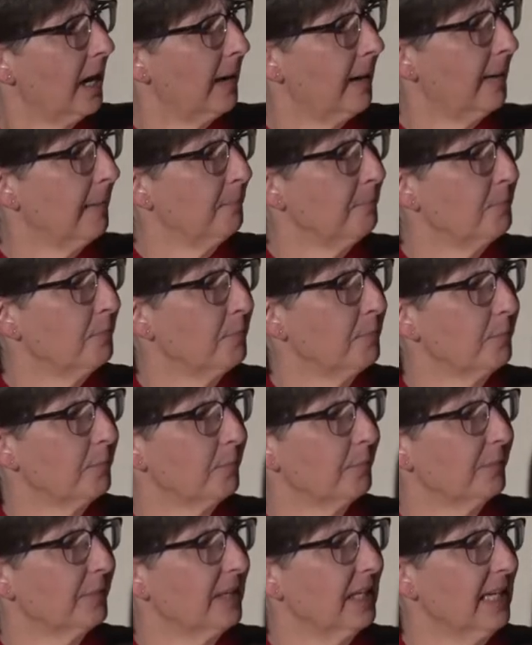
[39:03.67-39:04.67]
um,
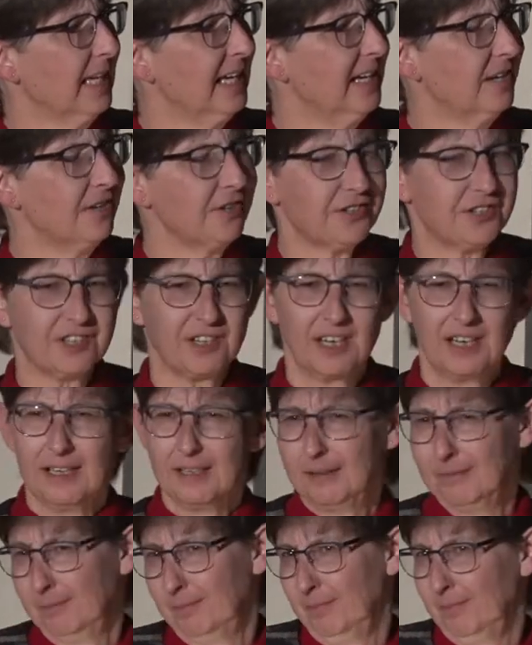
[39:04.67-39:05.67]
is
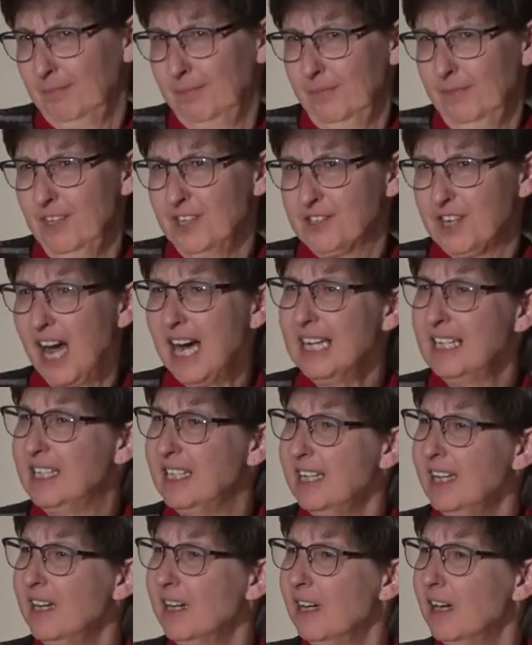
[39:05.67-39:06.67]
this
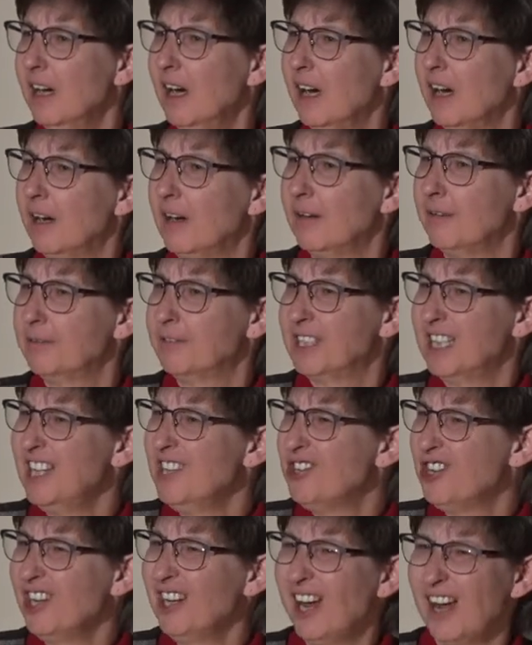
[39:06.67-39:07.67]
idea of
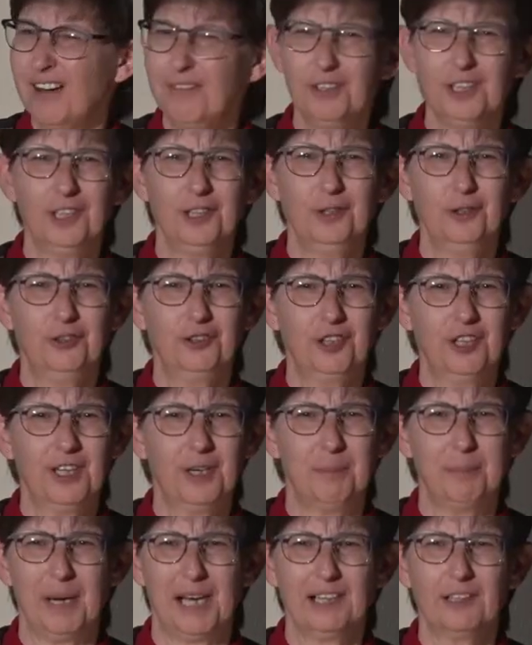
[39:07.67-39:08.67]
teaching evolution
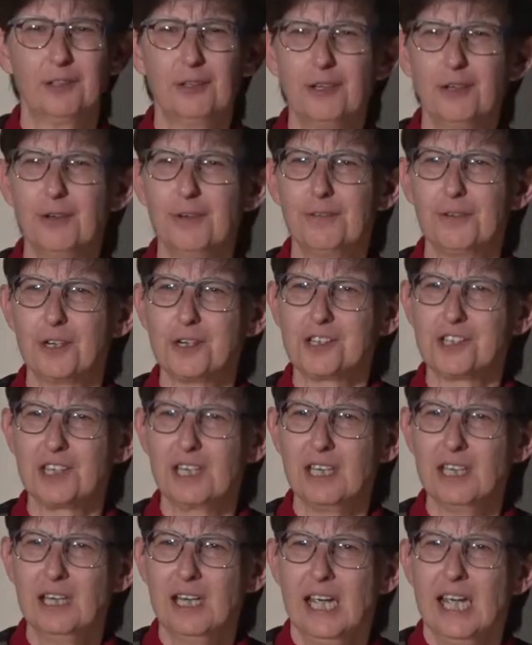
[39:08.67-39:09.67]
at Baylor
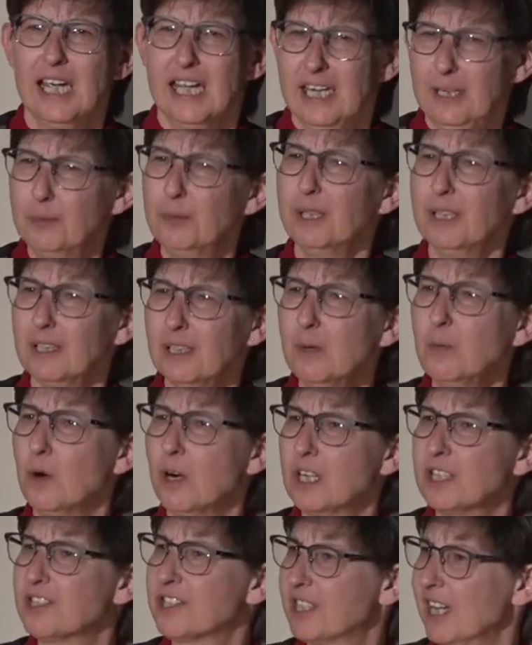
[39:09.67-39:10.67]
University. He really
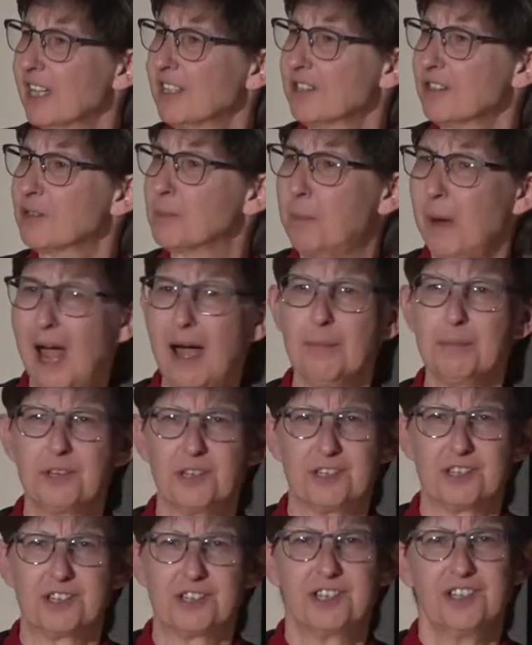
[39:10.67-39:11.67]
wants Texas
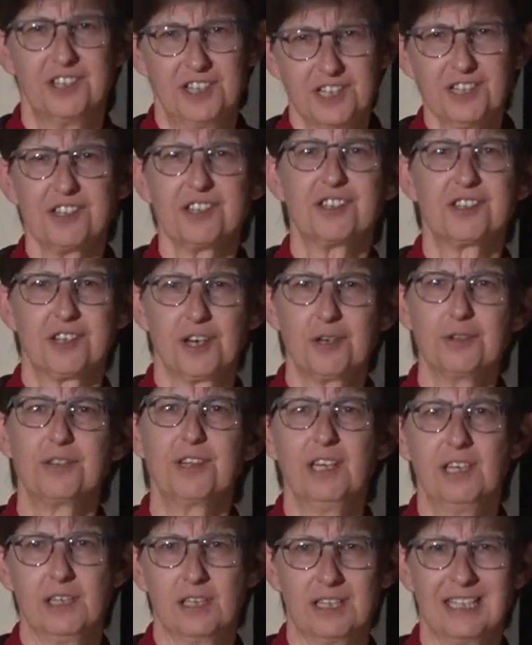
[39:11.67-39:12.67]
Baptists to
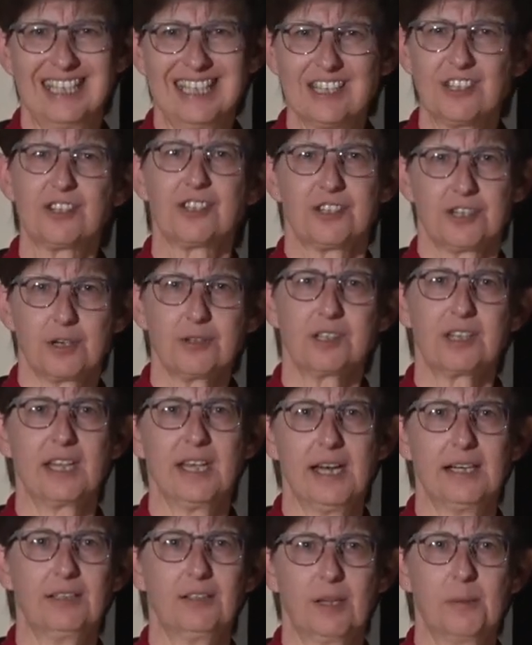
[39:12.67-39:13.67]
disassociate,
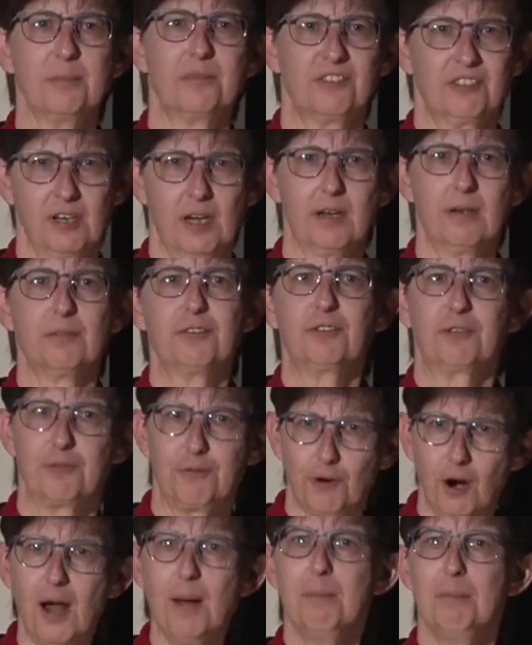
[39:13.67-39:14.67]
disassociate themselves
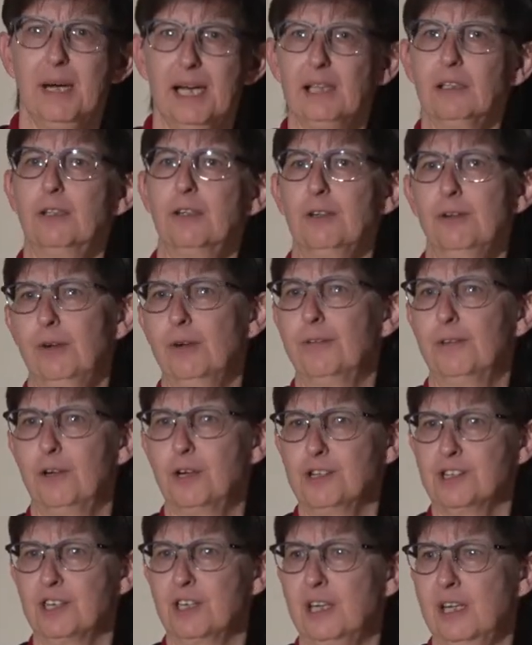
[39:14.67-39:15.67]
from Baylor
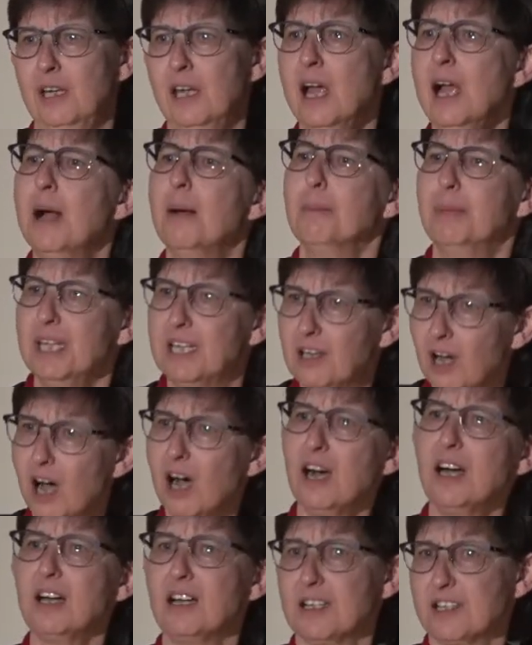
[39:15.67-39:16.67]
University
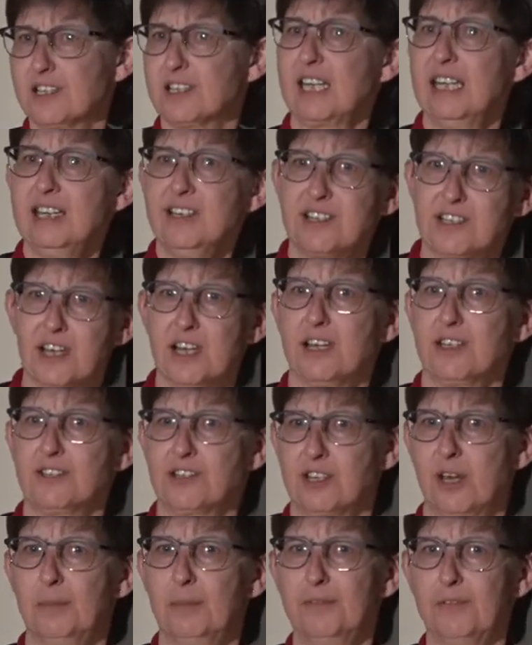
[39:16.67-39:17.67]
because he says
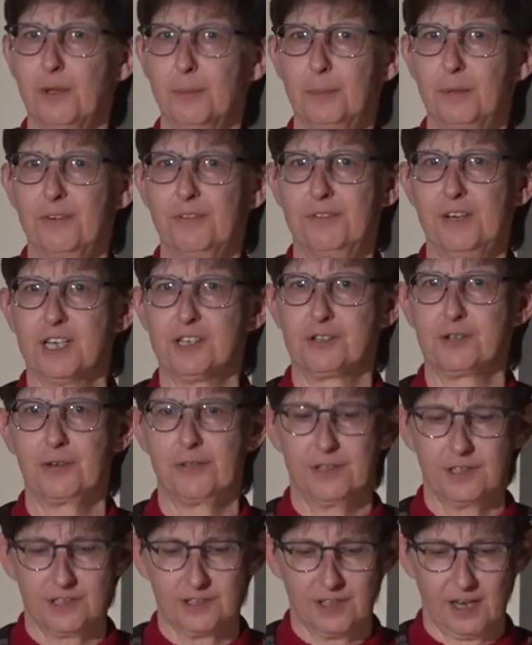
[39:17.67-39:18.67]
some of the
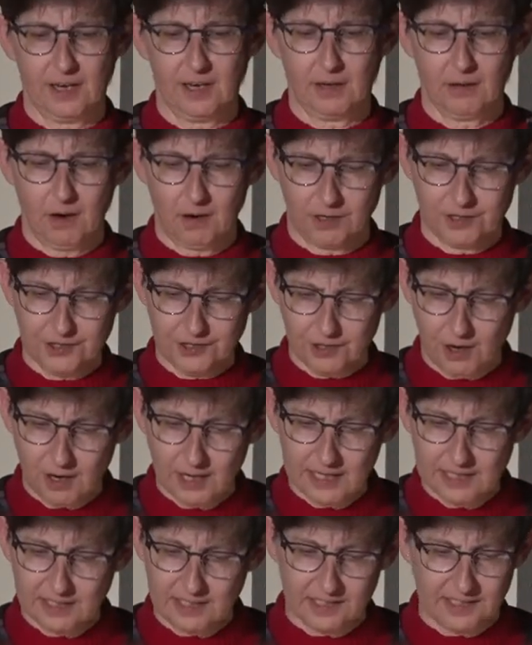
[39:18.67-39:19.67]
professors there are
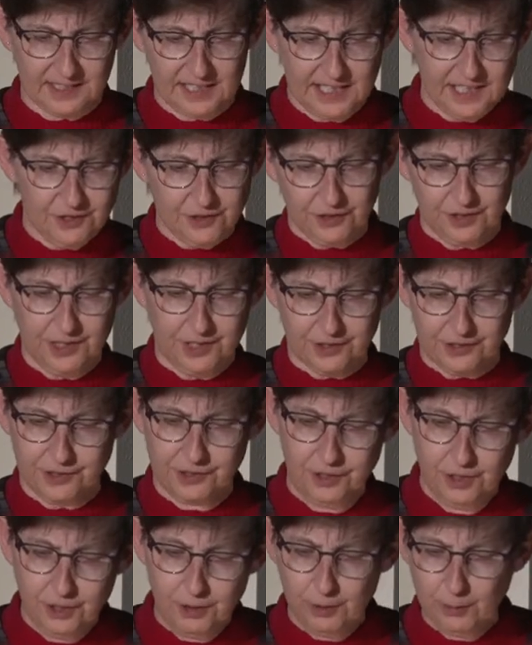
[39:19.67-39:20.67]
starting to teach this
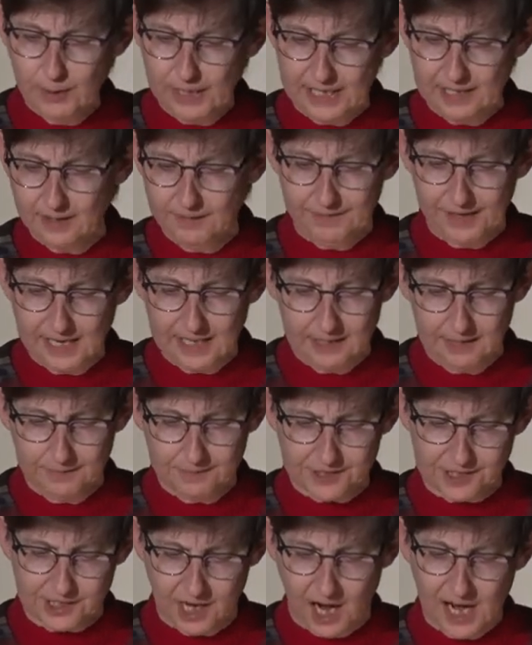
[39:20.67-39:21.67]
new innovative
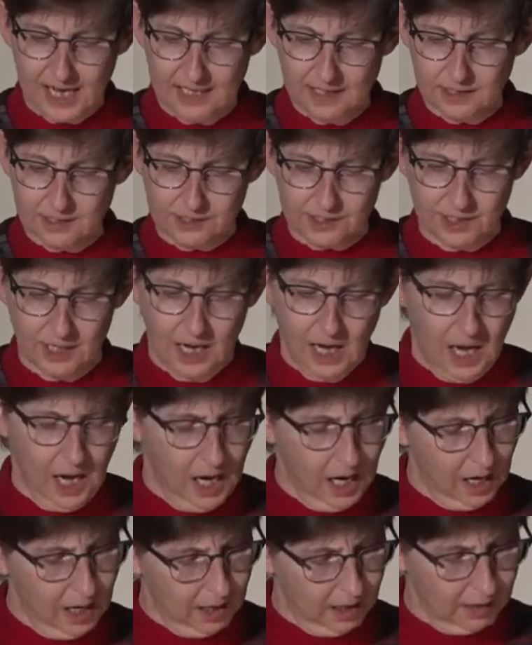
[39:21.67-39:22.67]
science
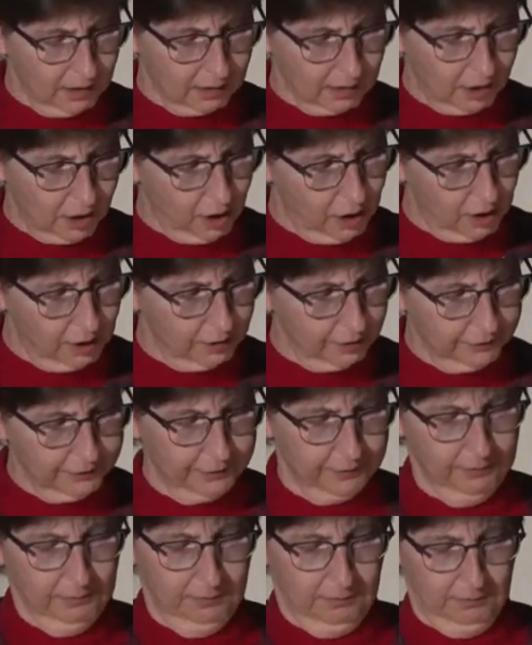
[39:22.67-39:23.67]
uh, called
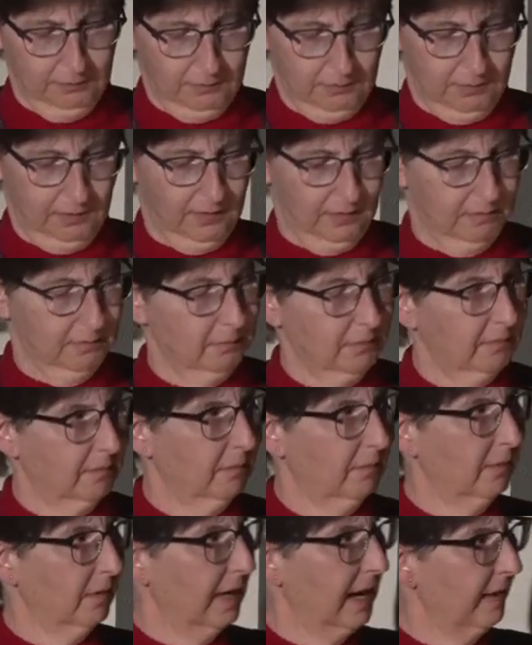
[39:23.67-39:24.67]

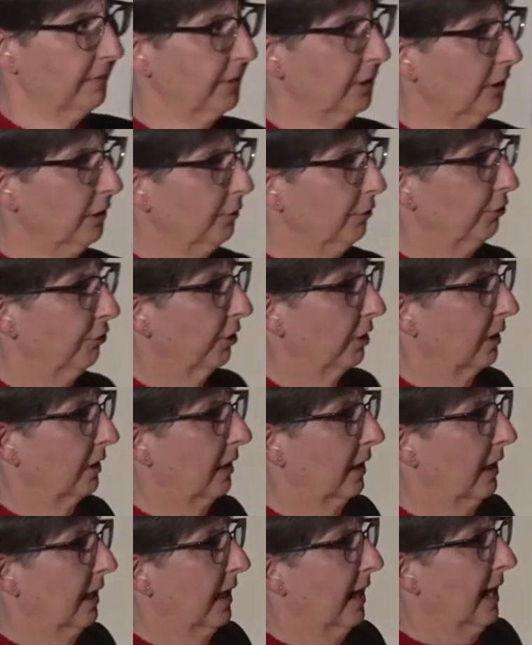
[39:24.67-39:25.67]
evolution.
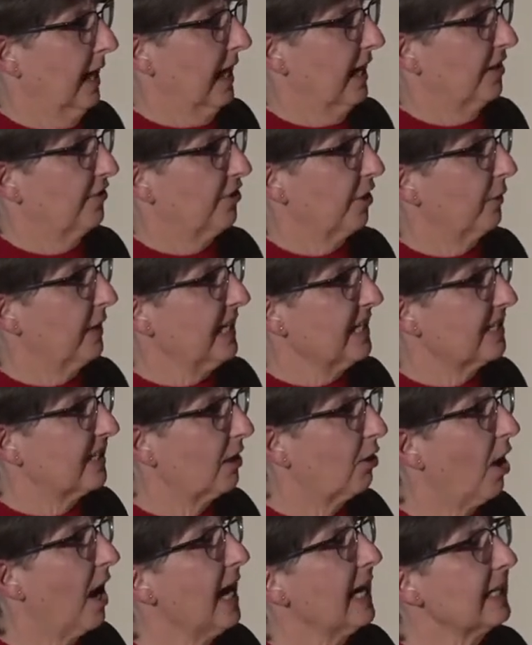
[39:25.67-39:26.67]
And so he's
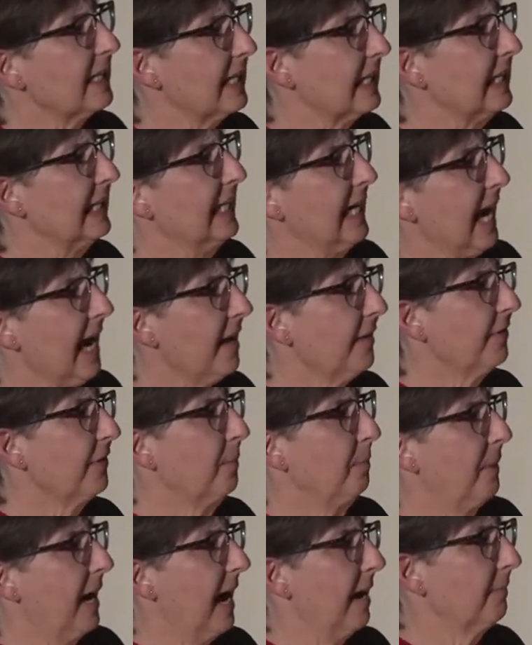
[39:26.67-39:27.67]
trying to get the
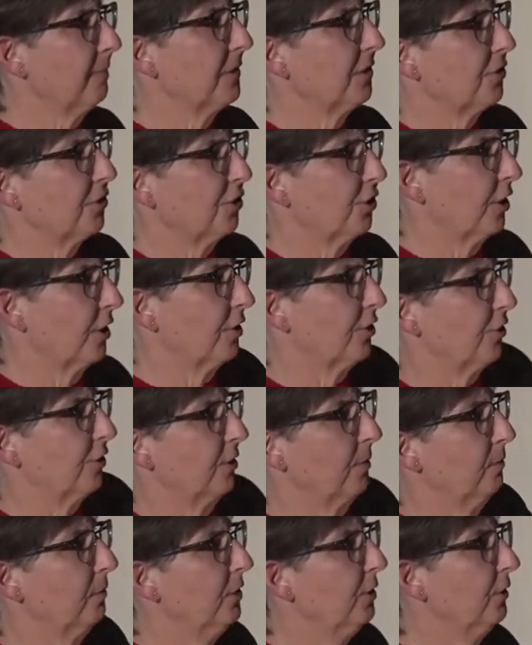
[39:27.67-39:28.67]
Baptist church
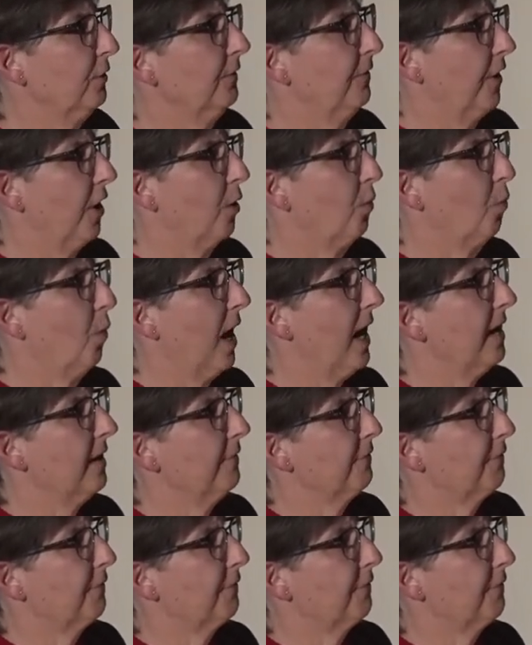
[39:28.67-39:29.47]
to move away